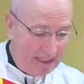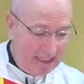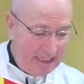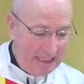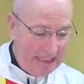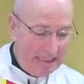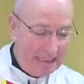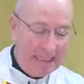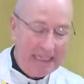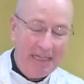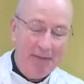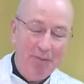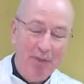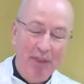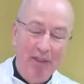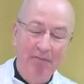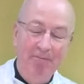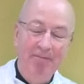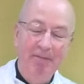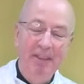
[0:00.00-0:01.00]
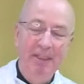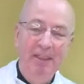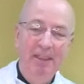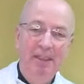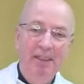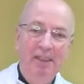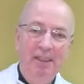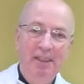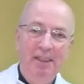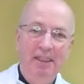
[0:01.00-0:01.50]
Cain and Abel.
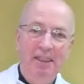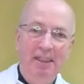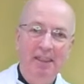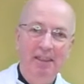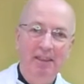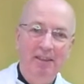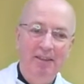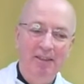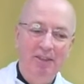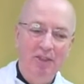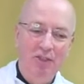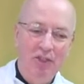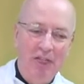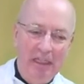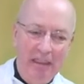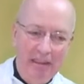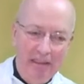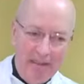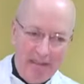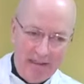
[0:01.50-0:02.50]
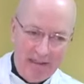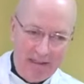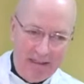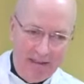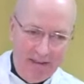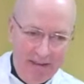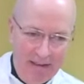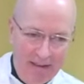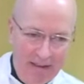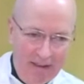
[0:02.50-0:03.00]
And
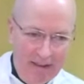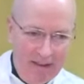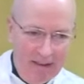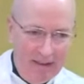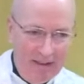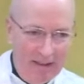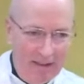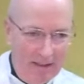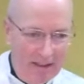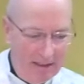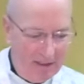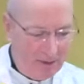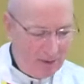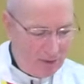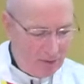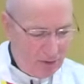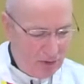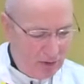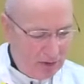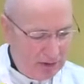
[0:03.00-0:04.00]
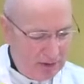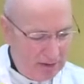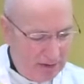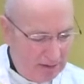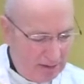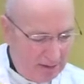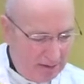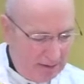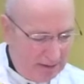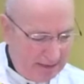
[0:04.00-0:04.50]
jealousy struck
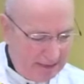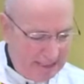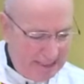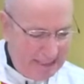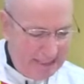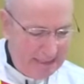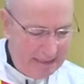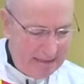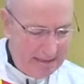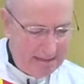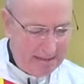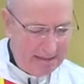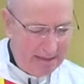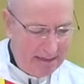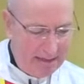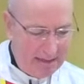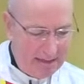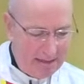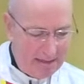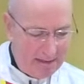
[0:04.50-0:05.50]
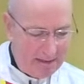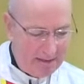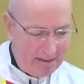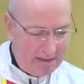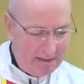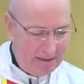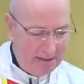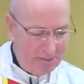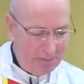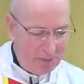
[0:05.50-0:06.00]
Cain's heart
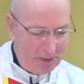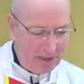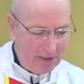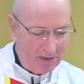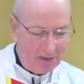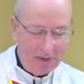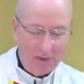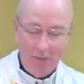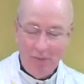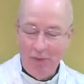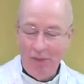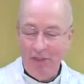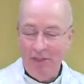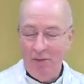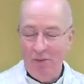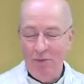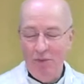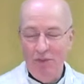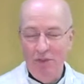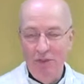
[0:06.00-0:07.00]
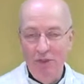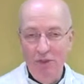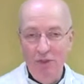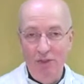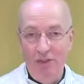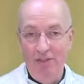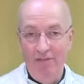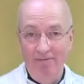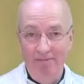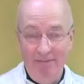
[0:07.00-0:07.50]
because his brother was good.
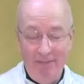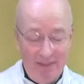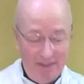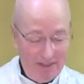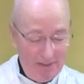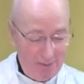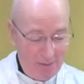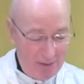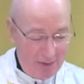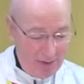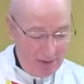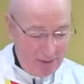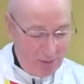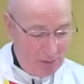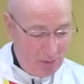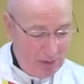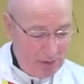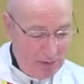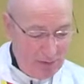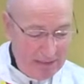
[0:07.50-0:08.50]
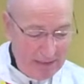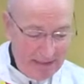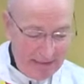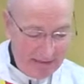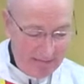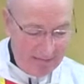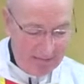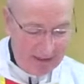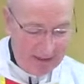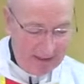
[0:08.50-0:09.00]
It seemed the only
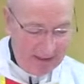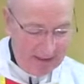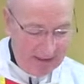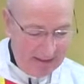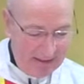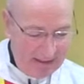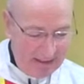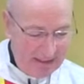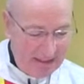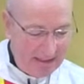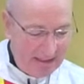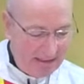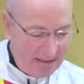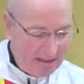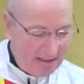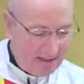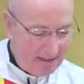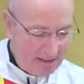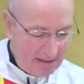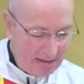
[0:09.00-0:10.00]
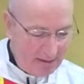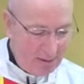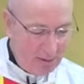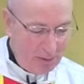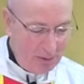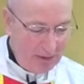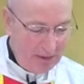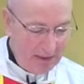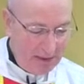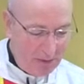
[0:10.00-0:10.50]
reason that he
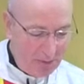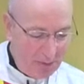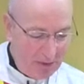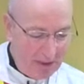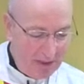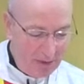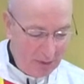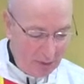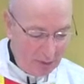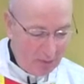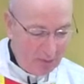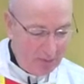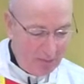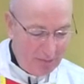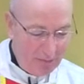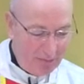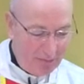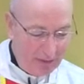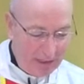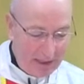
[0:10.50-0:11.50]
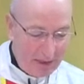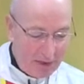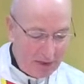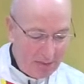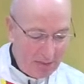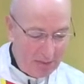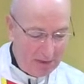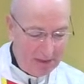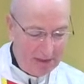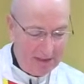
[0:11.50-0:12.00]
slew his own flesh
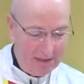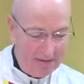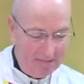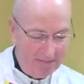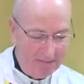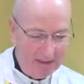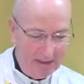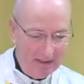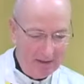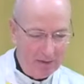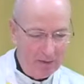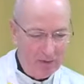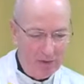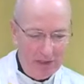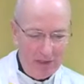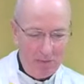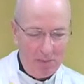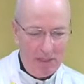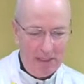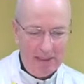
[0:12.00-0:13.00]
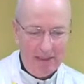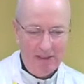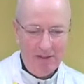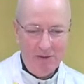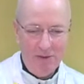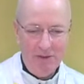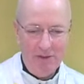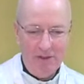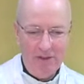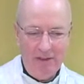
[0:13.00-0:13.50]
and blood right back in
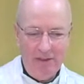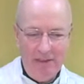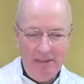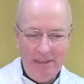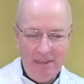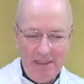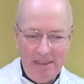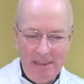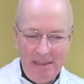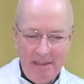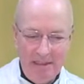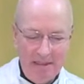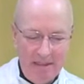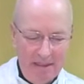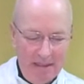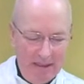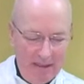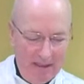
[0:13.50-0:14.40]
his early days